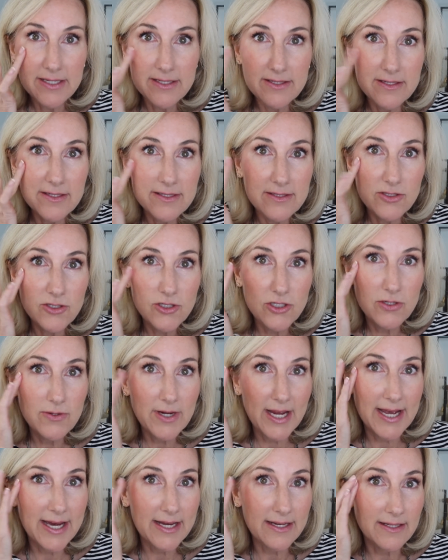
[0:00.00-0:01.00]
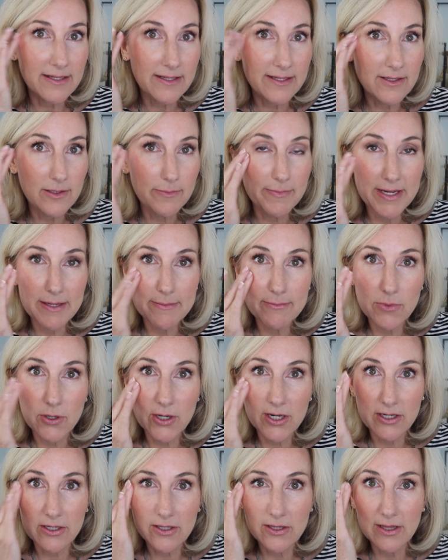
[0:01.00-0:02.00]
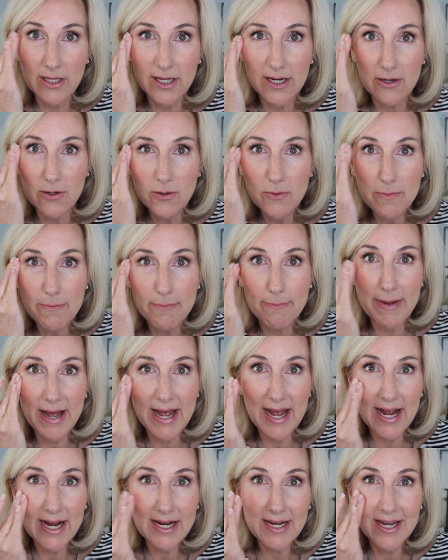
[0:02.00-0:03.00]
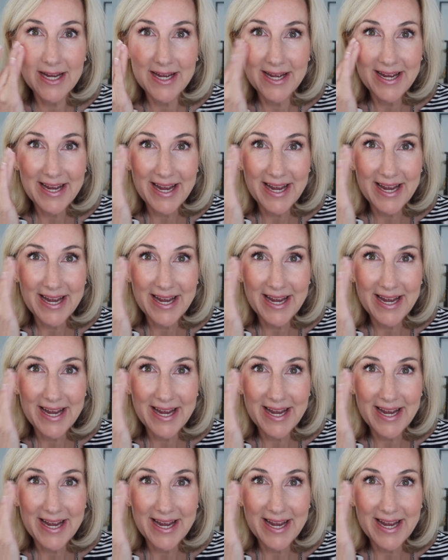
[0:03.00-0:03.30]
just to add a little bit more glow back